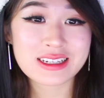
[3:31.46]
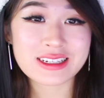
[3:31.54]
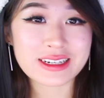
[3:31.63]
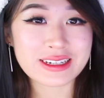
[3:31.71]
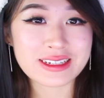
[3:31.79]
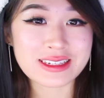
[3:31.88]

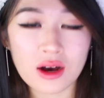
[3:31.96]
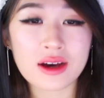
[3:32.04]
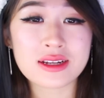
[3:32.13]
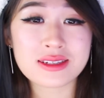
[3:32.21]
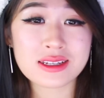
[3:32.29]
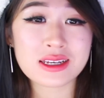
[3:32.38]
Jeez.
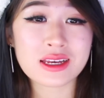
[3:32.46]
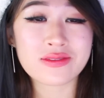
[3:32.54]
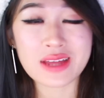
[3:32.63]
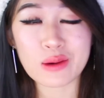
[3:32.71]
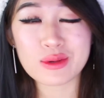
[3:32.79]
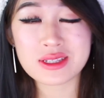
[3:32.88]
Honestly, if
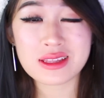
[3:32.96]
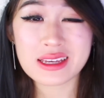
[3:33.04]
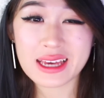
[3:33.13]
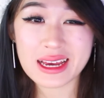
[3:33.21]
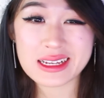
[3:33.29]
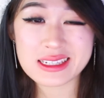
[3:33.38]
that wasn't the
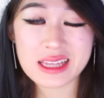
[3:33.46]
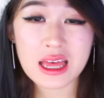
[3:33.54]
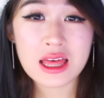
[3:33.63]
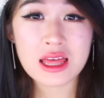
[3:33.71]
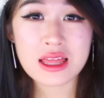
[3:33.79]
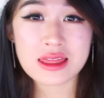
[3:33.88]
case,
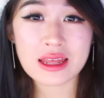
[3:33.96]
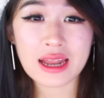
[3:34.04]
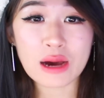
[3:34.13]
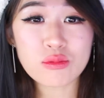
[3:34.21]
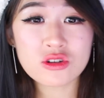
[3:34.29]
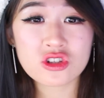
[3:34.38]
then
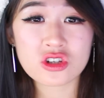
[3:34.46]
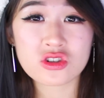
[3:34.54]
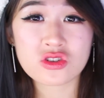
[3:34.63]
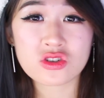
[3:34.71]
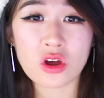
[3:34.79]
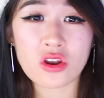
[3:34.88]
I would
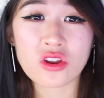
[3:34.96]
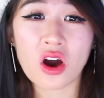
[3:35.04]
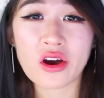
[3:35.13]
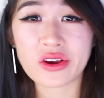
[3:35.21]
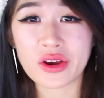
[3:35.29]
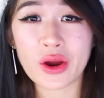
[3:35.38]
just
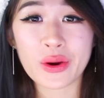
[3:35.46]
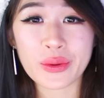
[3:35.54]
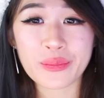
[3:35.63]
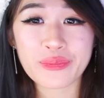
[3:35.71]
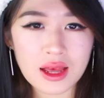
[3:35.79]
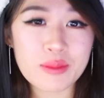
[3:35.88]
not go.
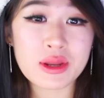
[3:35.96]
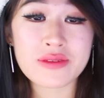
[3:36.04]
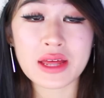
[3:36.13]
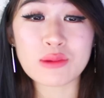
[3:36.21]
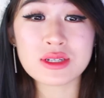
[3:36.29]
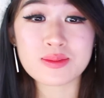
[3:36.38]
I mean, if
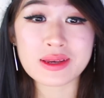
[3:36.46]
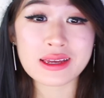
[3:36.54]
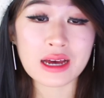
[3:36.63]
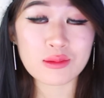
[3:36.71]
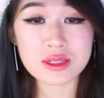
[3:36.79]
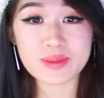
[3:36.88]
that was me,
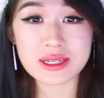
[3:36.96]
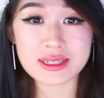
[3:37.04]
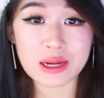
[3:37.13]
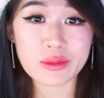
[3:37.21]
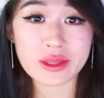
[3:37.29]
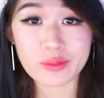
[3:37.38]
I would spend
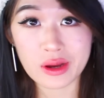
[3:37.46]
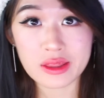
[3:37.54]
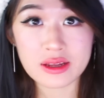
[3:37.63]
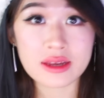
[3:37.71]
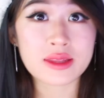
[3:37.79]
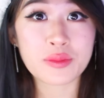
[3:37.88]
time with a
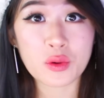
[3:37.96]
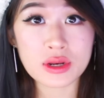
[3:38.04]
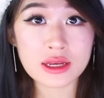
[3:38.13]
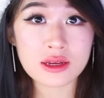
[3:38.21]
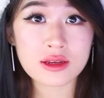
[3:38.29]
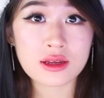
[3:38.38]
brother in the
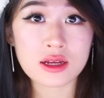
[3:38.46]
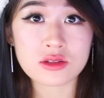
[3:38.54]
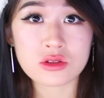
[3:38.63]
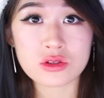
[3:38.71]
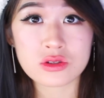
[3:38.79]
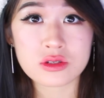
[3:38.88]
morning and
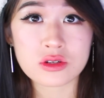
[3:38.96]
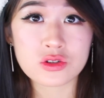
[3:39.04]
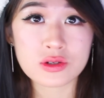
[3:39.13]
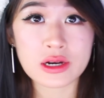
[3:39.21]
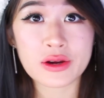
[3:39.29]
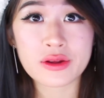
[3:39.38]
just
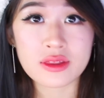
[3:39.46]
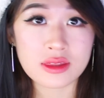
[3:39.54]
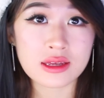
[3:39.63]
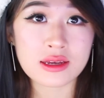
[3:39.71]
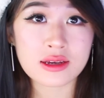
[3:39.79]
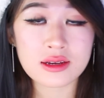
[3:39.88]
do our own
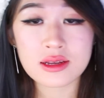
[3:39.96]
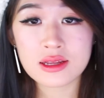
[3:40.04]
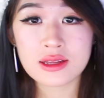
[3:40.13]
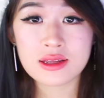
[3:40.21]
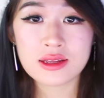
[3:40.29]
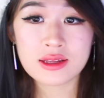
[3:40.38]
thing
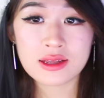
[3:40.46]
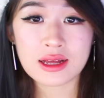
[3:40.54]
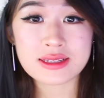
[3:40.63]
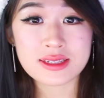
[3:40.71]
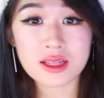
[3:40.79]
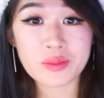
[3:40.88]

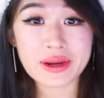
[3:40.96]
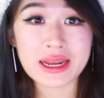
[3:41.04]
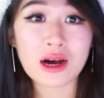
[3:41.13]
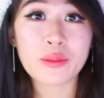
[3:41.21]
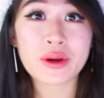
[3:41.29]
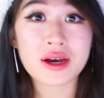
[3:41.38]
and celebrate
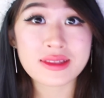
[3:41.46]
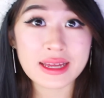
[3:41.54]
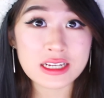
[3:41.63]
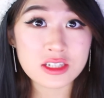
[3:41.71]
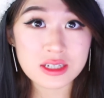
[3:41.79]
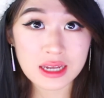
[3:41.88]
our
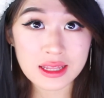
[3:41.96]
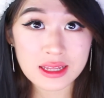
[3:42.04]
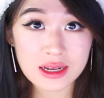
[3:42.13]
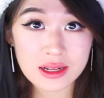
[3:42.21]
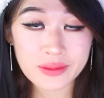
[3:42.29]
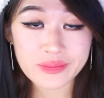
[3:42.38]
birthdays
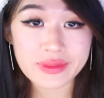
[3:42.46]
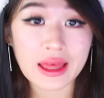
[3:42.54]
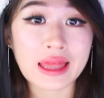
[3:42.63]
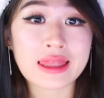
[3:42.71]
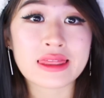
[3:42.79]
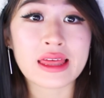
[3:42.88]
together.
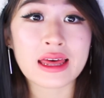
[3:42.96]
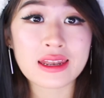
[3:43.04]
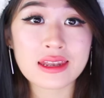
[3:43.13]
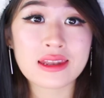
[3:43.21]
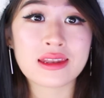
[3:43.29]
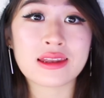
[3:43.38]
And
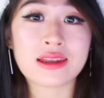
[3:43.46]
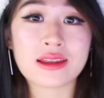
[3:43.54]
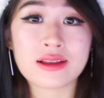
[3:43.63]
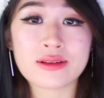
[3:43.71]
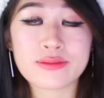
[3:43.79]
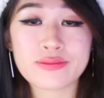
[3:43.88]
then
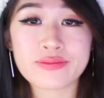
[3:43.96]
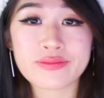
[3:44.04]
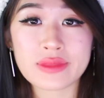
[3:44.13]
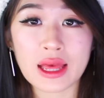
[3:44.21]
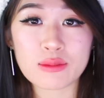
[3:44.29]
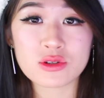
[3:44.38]

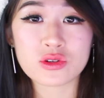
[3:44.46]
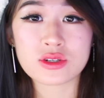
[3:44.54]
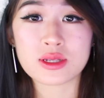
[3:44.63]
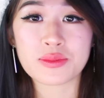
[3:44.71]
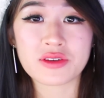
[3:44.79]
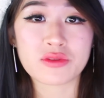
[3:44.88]
I would do
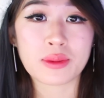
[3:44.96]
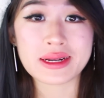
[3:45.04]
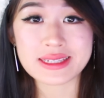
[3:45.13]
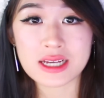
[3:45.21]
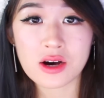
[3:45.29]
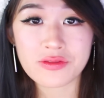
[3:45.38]
something for
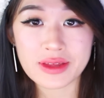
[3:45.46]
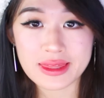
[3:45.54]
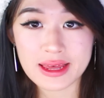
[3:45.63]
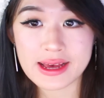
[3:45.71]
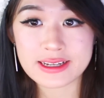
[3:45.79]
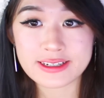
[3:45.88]
myself in
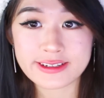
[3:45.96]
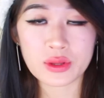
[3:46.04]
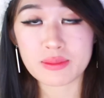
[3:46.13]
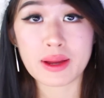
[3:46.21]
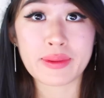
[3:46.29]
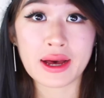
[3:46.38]
the end
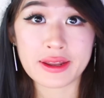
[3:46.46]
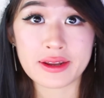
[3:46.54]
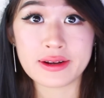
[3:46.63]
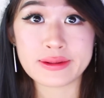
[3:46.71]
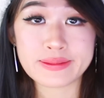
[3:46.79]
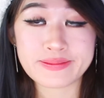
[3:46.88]
with my partner.